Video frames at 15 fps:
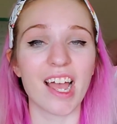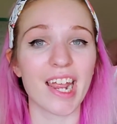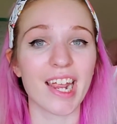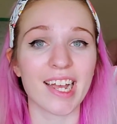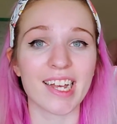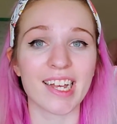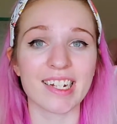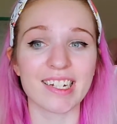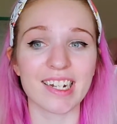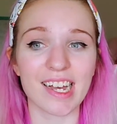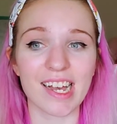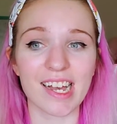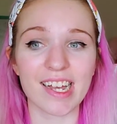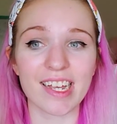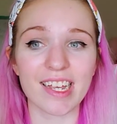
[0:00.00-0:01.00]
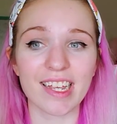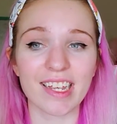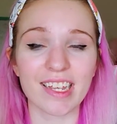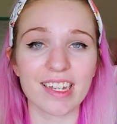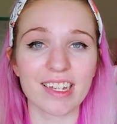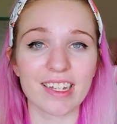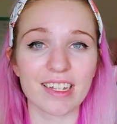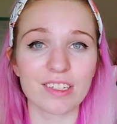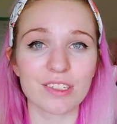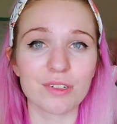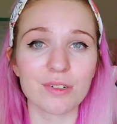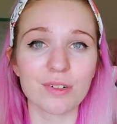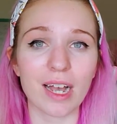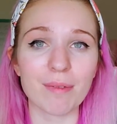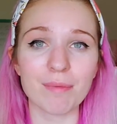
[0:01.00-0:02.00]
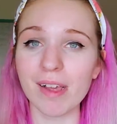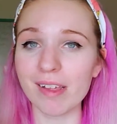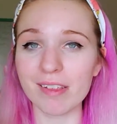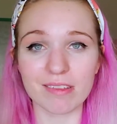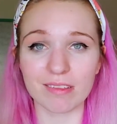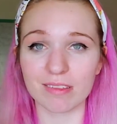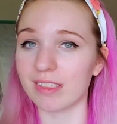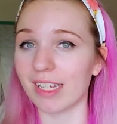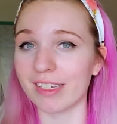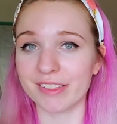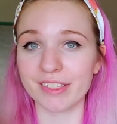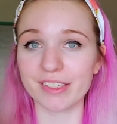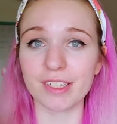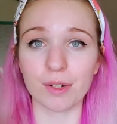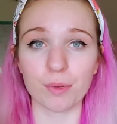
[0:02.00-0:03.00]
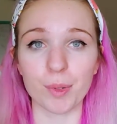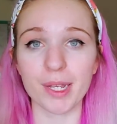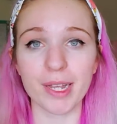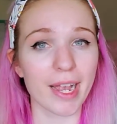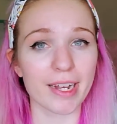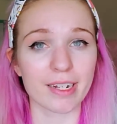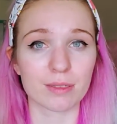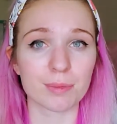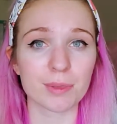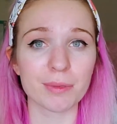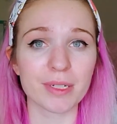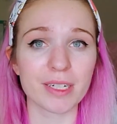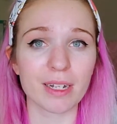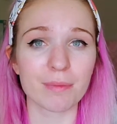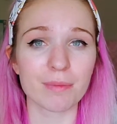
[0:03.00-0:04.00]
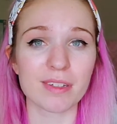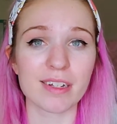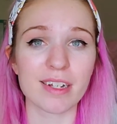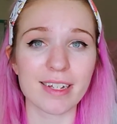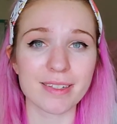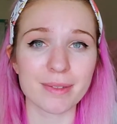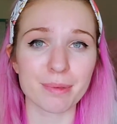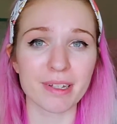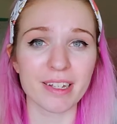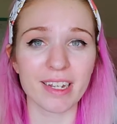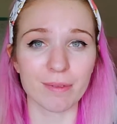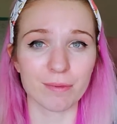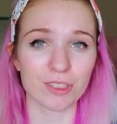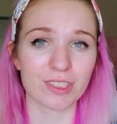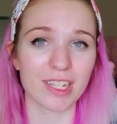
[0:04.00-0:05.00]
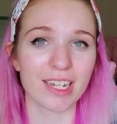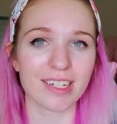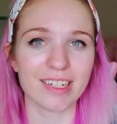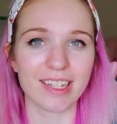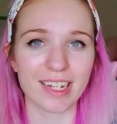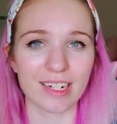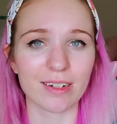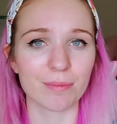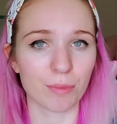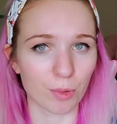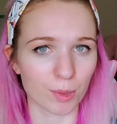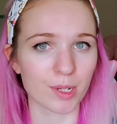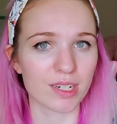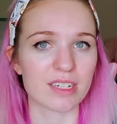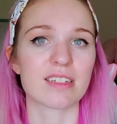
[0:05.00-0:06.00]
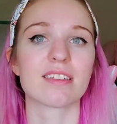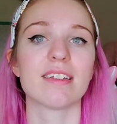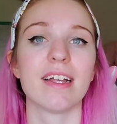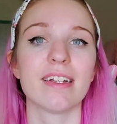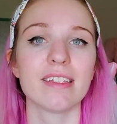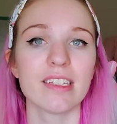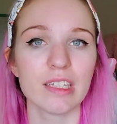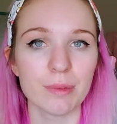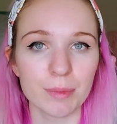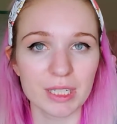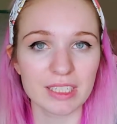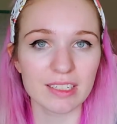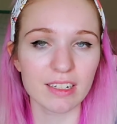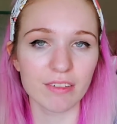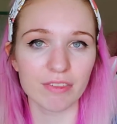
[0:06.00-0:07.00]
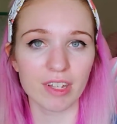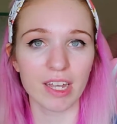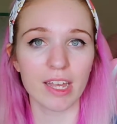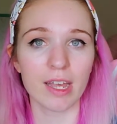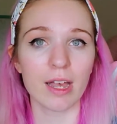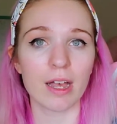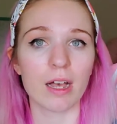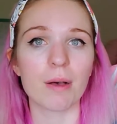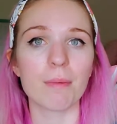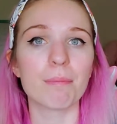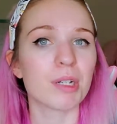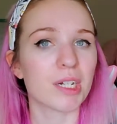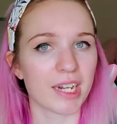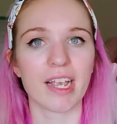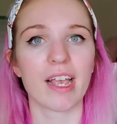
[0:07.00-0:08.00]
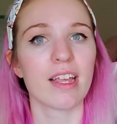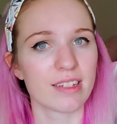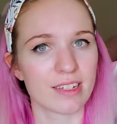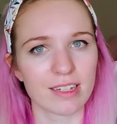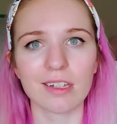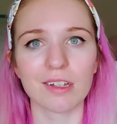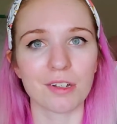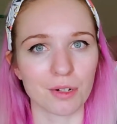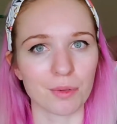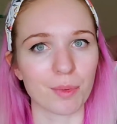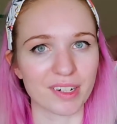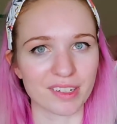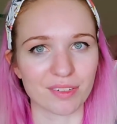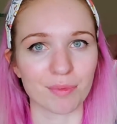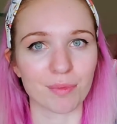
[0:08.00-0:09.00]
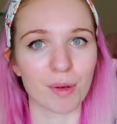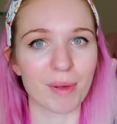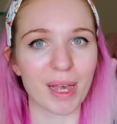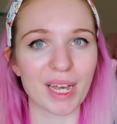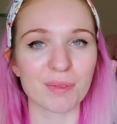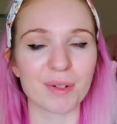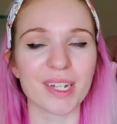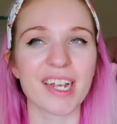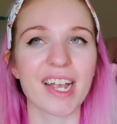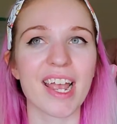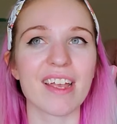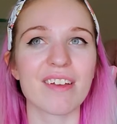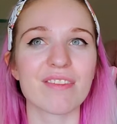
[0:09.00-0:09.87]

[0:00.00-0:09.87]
And so I'm not necessarily a wig expert when it comes to cosplay. I'm just kind of getting more into styling them and stuff. But I can tell a good wig from a bad wig.